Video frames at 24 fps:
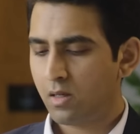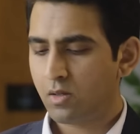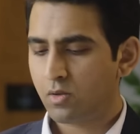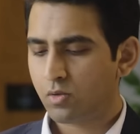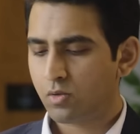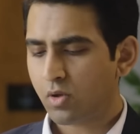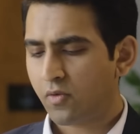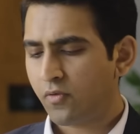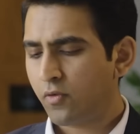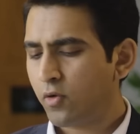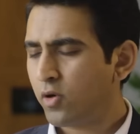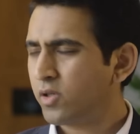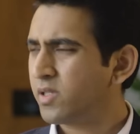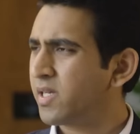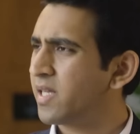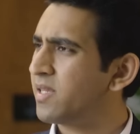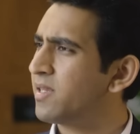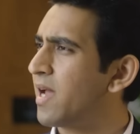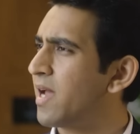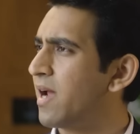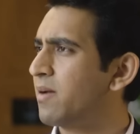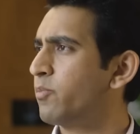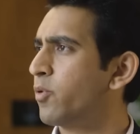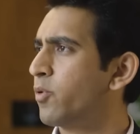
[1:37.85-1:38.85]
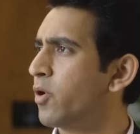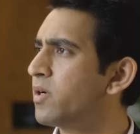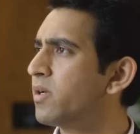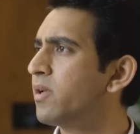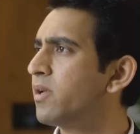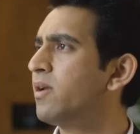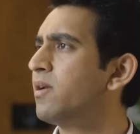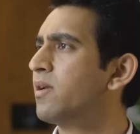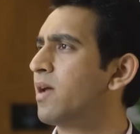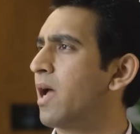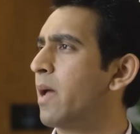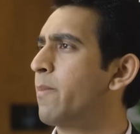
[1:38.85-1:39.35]
So of course at that point
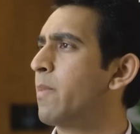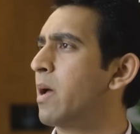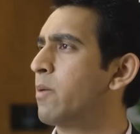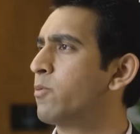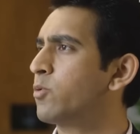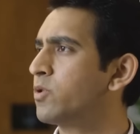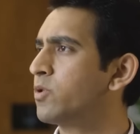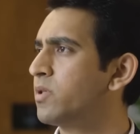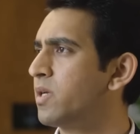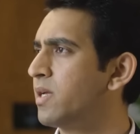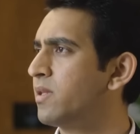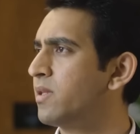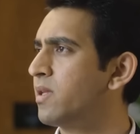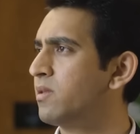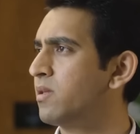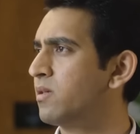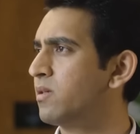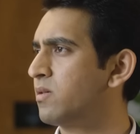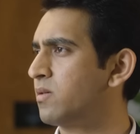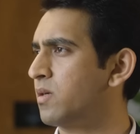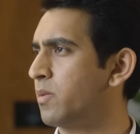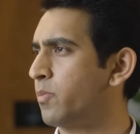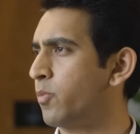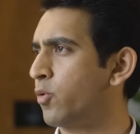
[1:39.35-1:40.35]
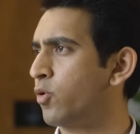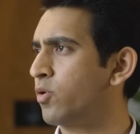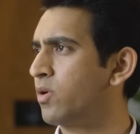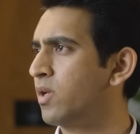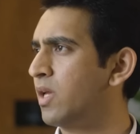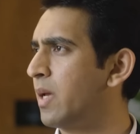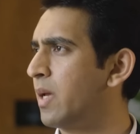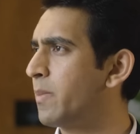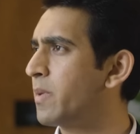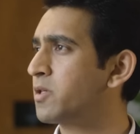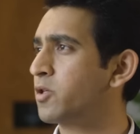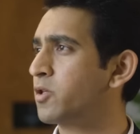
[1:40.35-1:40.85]
in time, I would say that this report
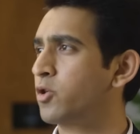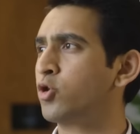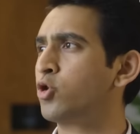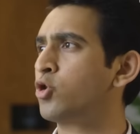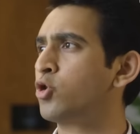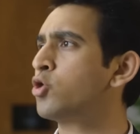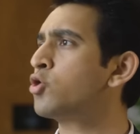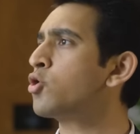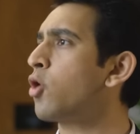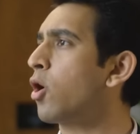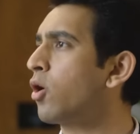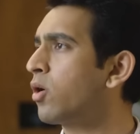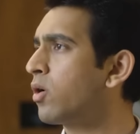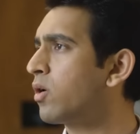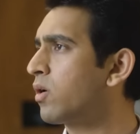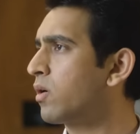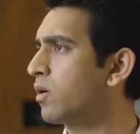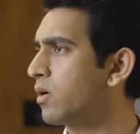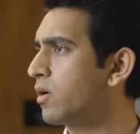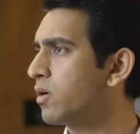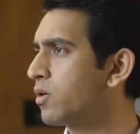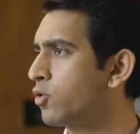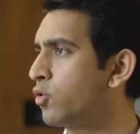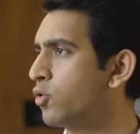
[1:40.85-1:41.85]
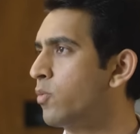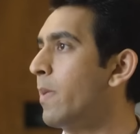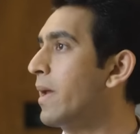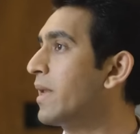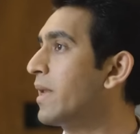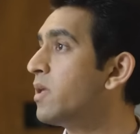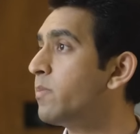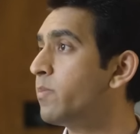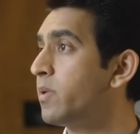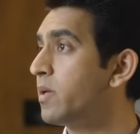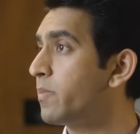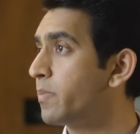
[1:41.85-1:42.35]
came as a shock to
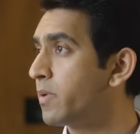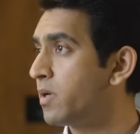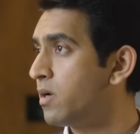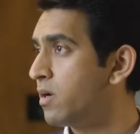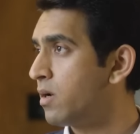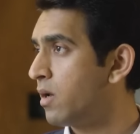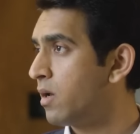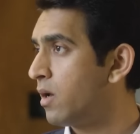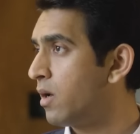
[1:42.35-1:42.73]
many people